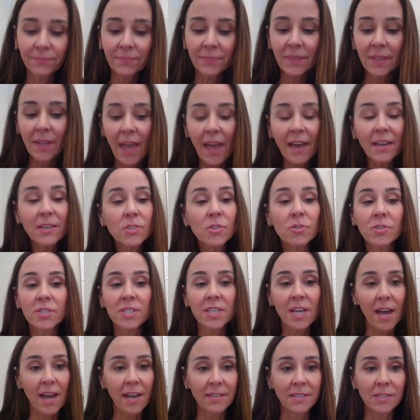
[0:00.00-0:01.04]

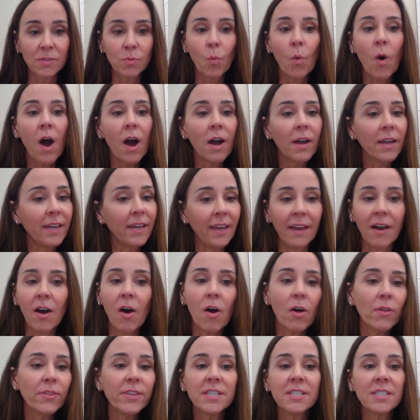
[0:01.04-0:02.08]
exercise, walking,
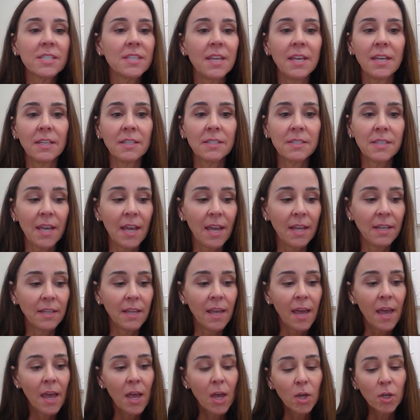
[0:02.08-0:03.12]
all these things.
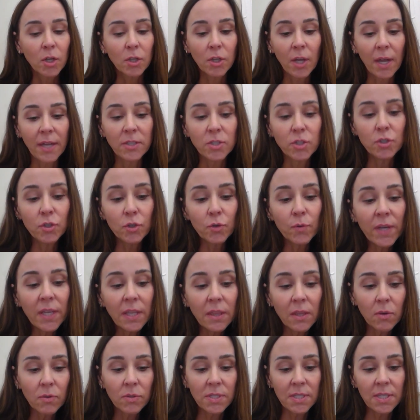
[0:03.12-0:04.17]
And doing
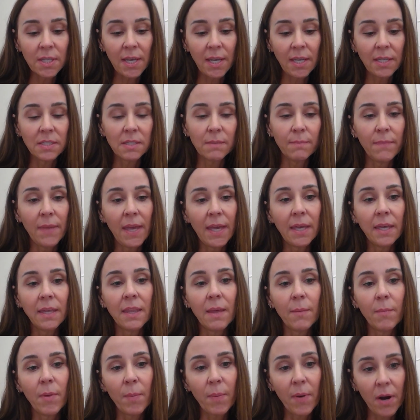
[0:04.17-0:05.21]
those things and making
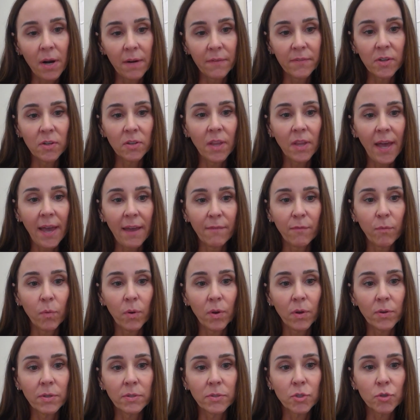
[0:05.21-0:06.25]
them a part of your life
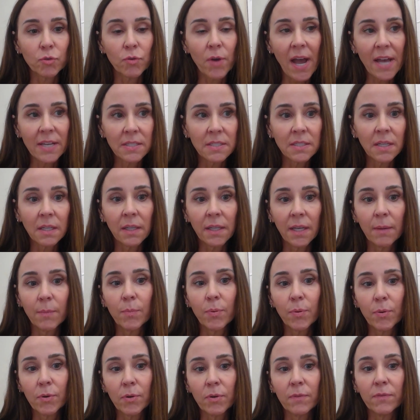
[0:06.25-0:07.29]
will drastically
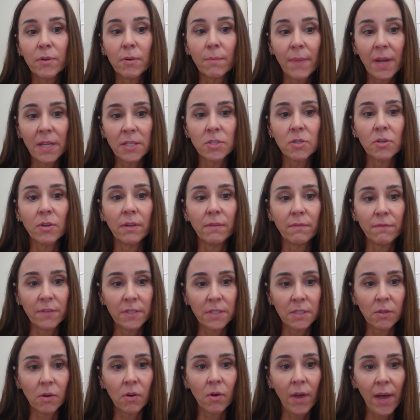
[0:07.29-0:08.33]
improve your mental and
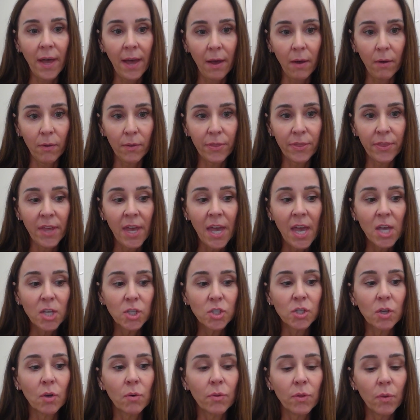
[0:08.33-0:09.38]
physical health.
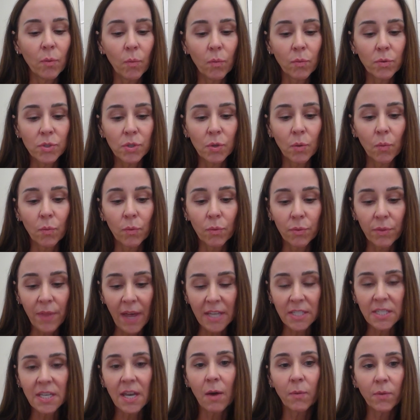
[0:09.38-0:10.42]
So
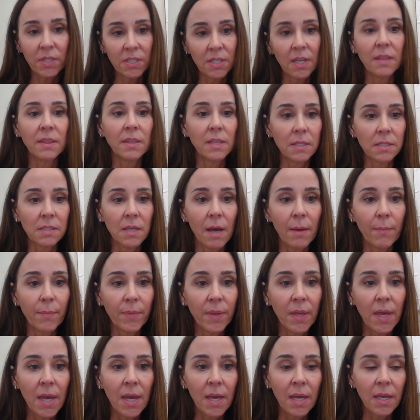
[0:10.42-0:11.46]
that's how we set this up.
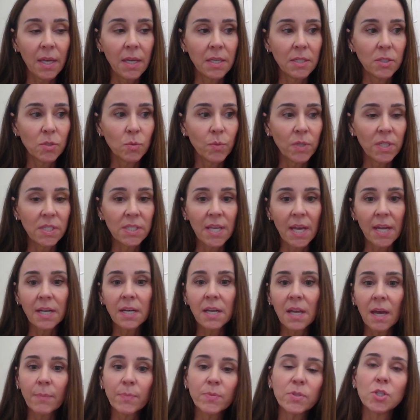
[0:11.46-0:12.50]
Is we set
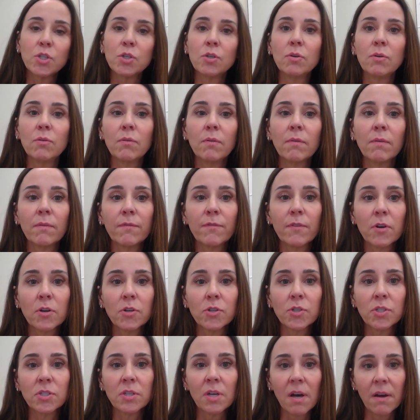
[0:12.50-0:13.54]
it up to
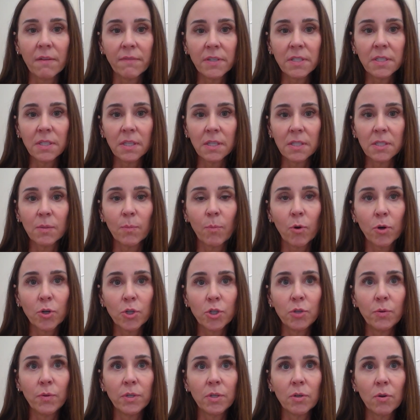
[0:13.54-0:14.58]
first obviously
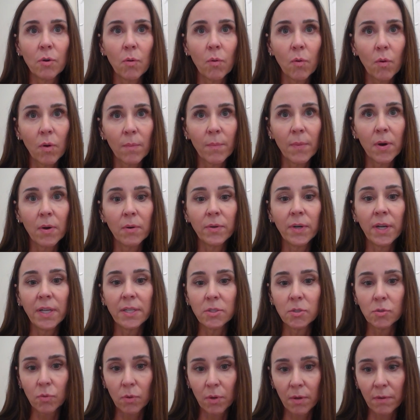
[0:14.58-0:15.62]
support you in your hormone
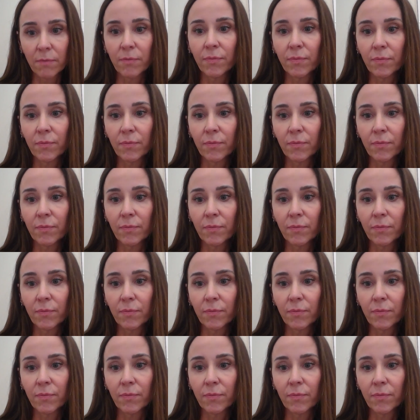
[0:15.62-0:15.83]
and sort of